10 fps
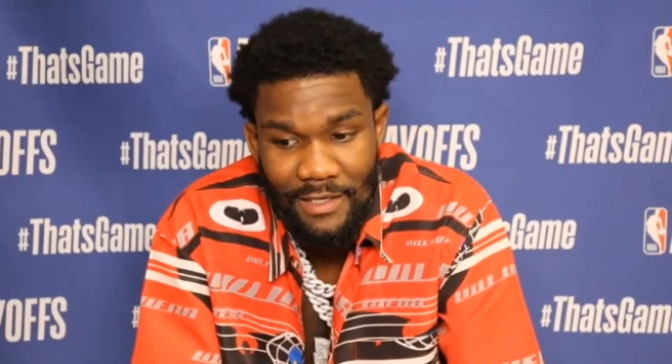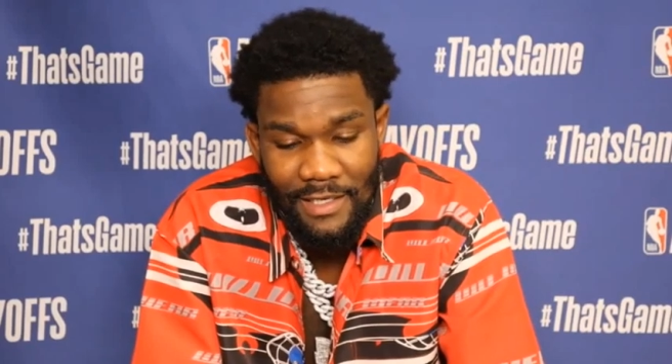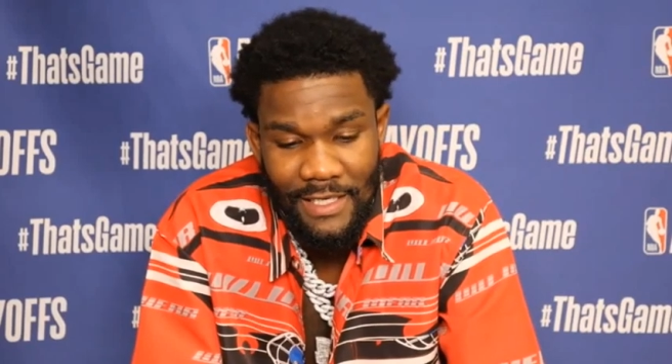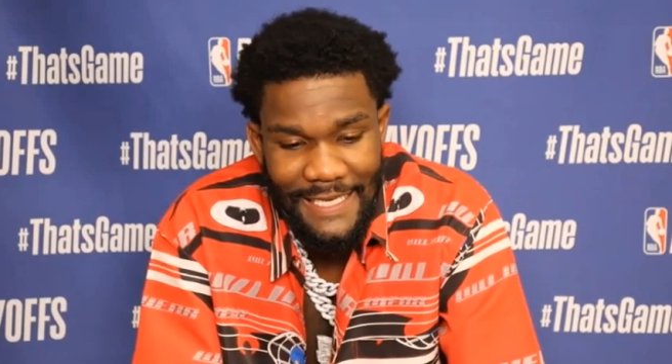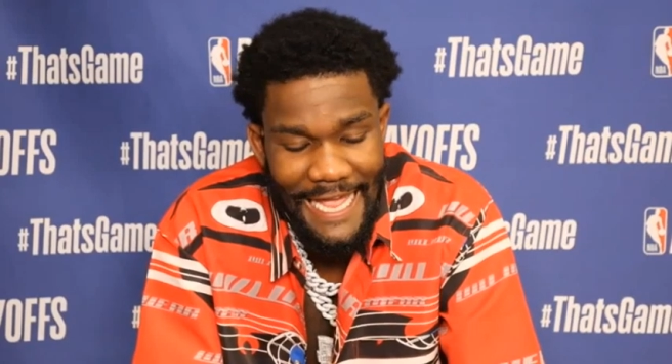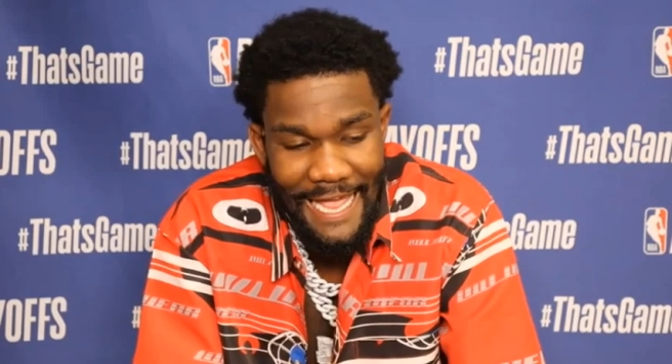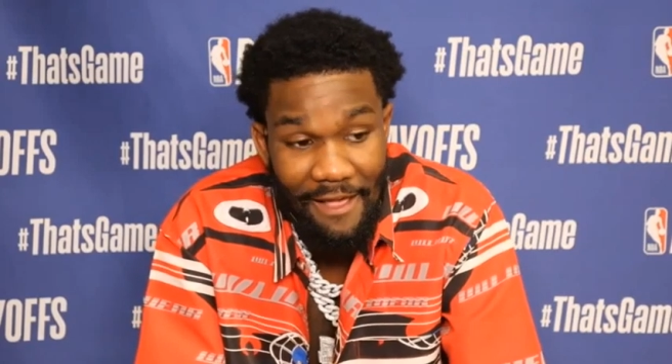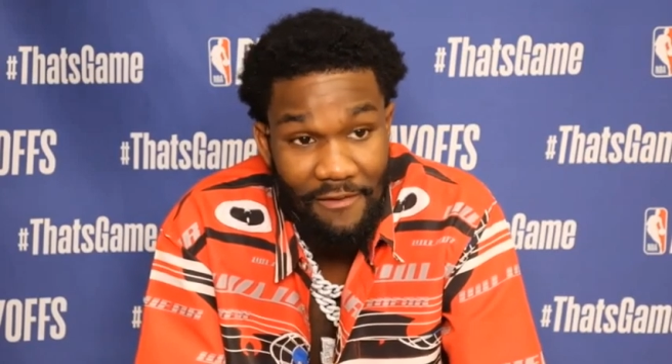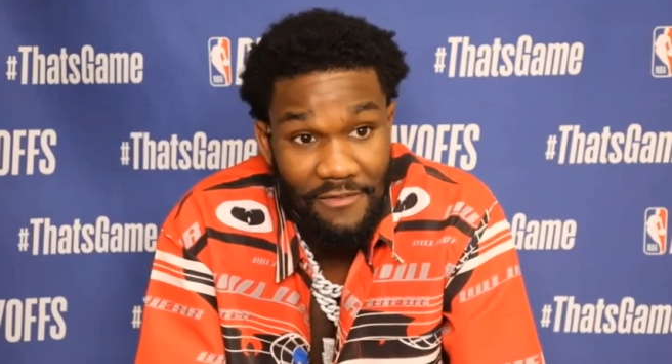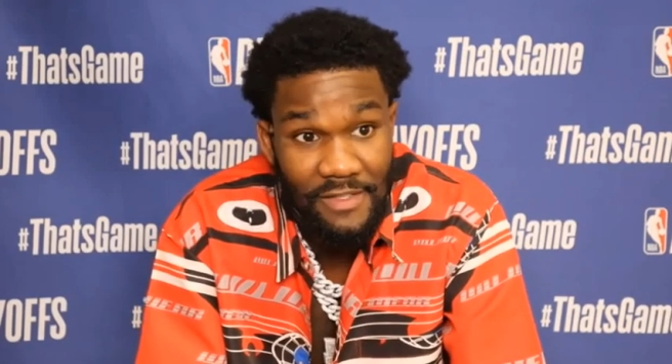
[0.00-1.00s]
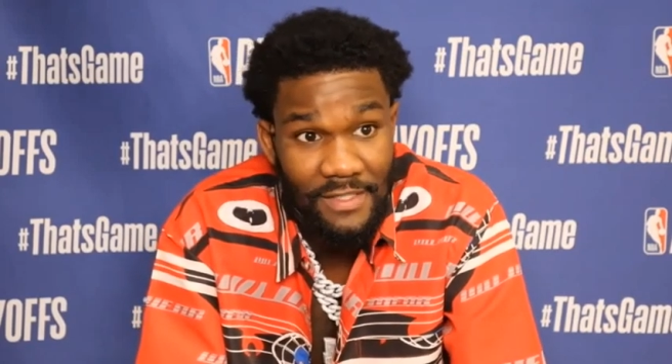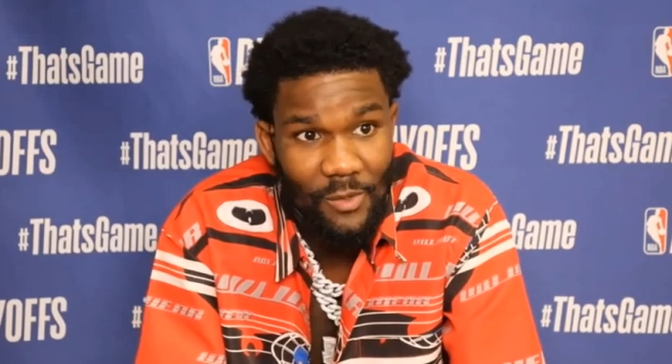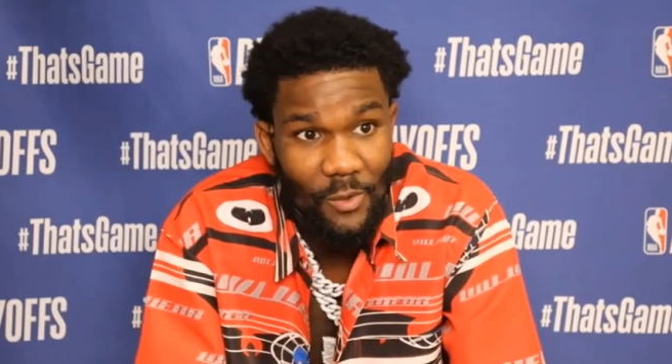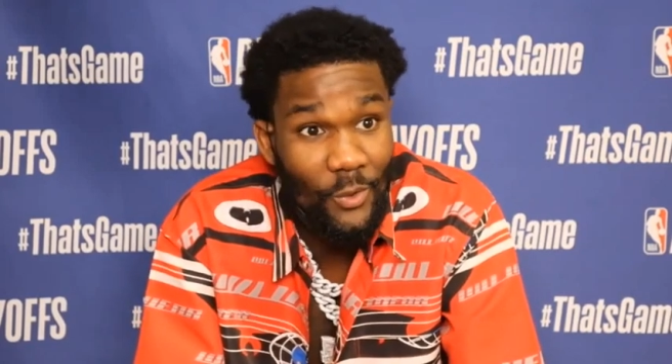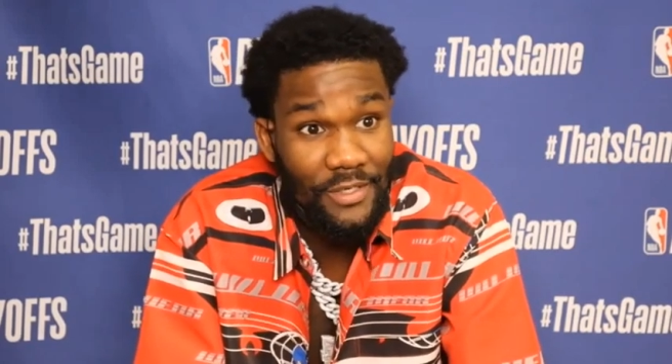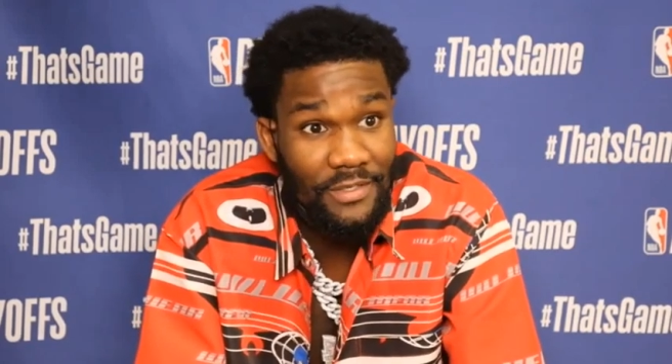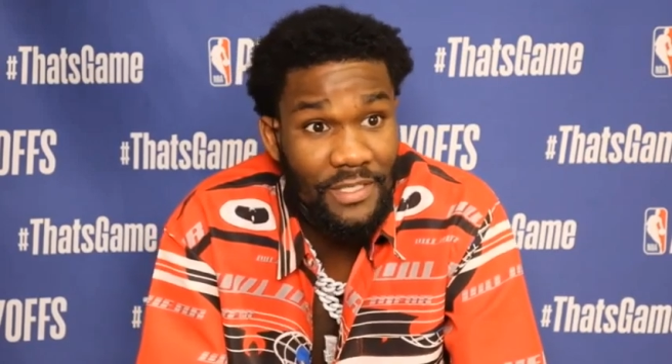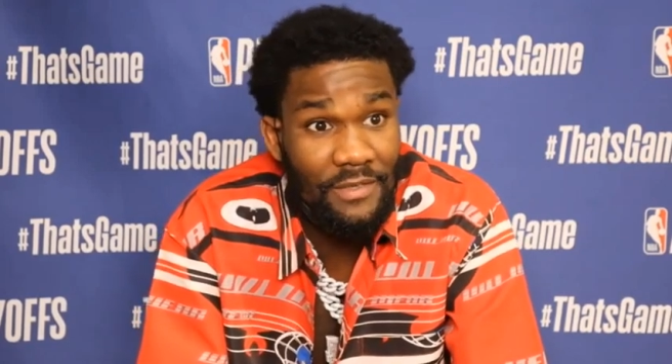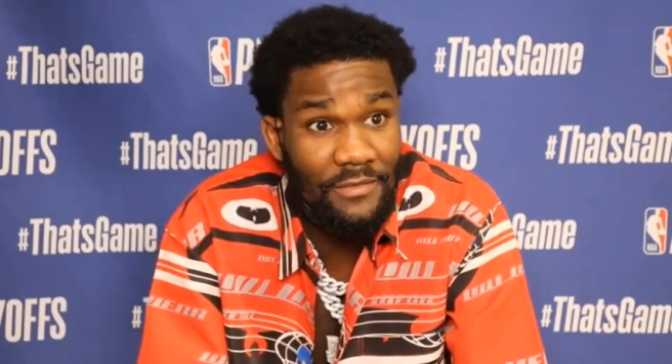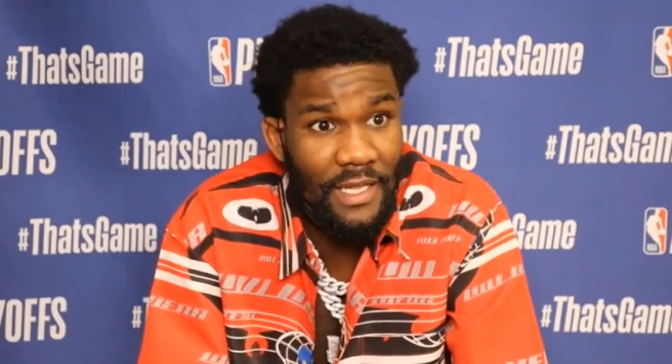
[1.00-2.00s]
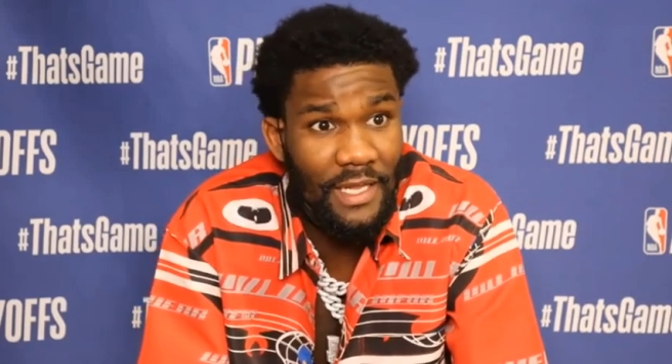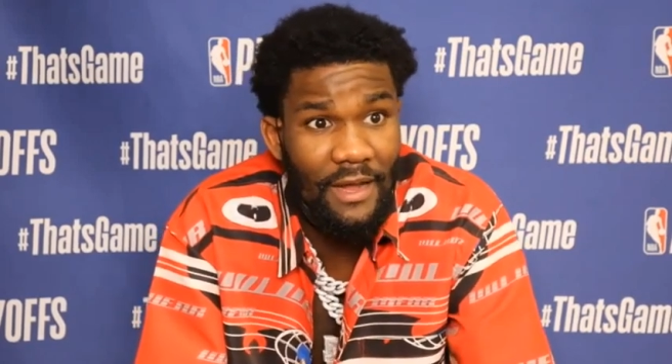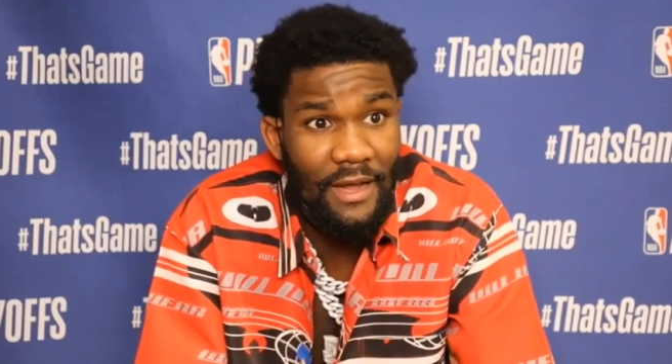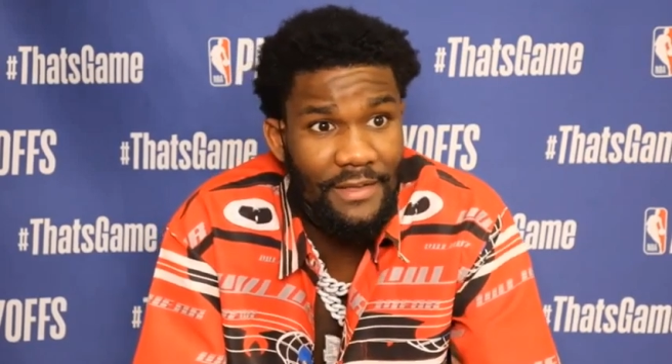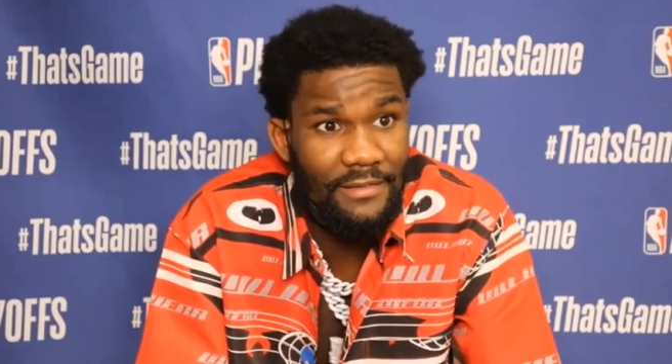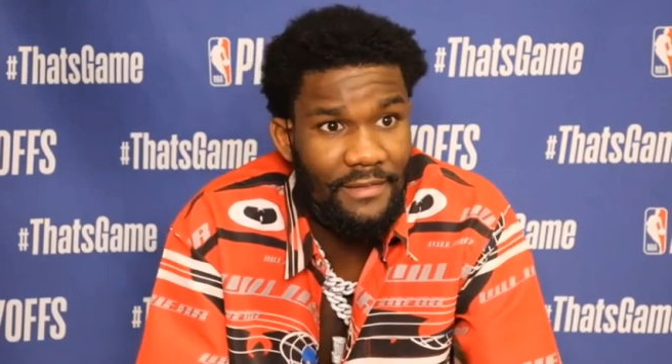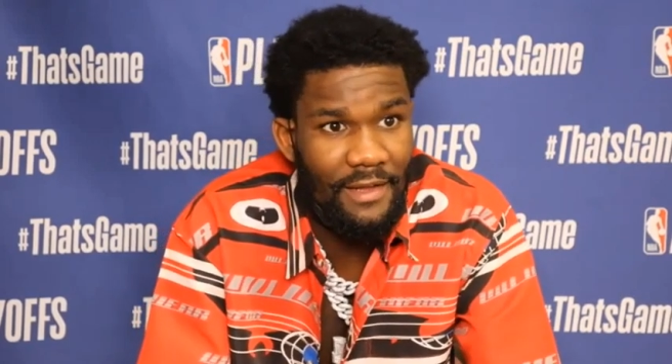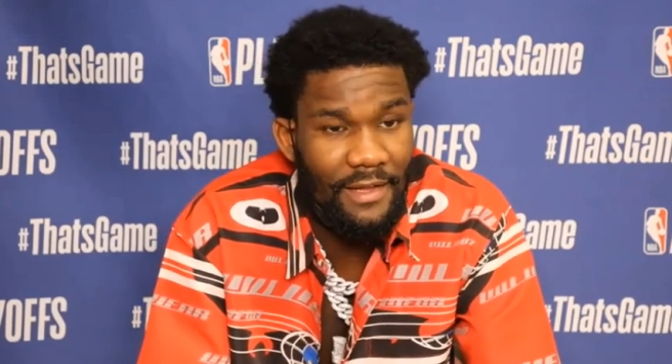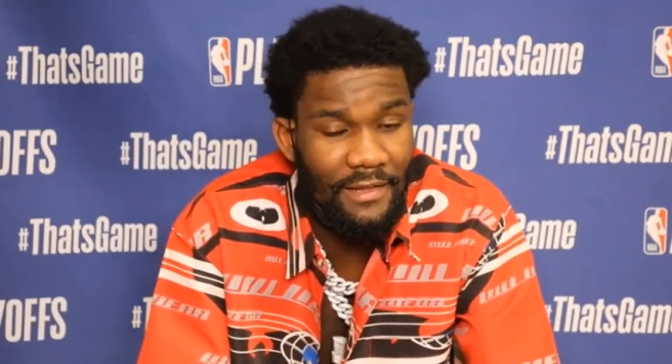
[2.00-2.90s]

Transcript: in halves and quarters, even like how he did today,